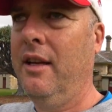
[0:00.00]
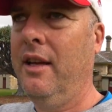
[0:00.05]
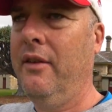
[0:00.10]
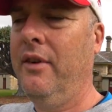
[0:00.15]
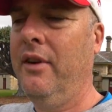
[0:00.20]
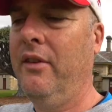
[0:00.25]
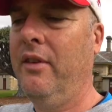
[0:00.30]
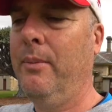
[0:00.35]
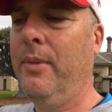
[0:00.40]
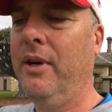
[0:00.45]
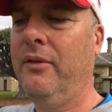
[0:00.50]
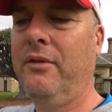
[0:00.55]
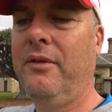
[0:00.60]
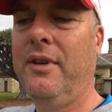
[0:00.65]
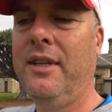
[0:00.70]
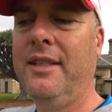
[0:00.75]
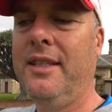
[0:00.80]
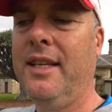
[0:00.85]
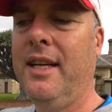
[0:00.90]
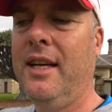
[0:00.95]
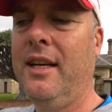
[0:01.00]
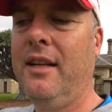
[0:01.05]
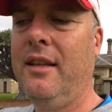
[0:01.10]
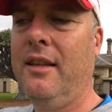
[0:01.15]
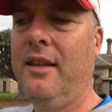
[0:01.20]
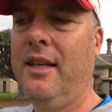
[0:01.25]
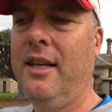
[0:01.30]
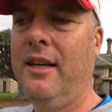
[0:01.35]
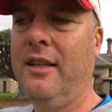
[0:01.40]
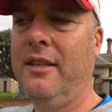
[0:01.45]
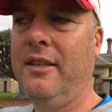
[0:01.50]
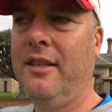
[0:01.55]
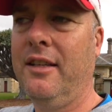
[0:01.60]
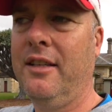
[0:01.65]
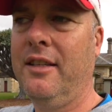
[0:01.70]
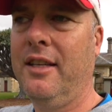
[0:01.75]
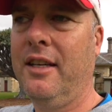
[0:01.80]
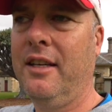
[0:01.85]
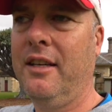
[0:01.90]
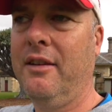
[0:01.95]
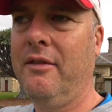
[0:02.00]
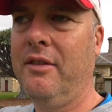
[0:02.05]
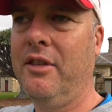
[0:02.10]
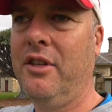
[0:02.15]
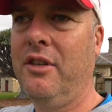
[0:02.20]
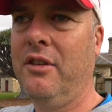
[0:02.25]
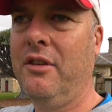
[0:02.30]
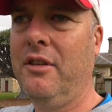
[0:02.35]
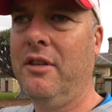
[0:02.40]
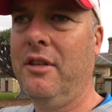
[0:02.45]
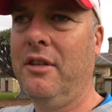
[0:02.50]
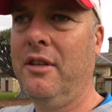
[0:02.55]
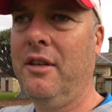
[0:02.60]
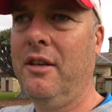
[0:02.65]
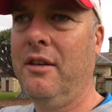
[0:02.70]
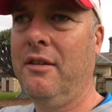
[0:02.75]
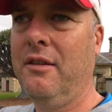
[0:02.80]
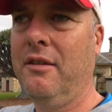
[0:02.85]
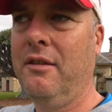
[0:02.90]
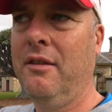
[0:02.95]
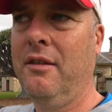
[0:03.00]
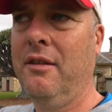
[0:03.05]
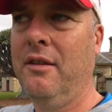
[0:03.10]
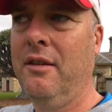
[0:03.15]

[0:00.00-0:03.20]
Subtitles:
even if the buffer runs out and then I decide to take another shot, you know,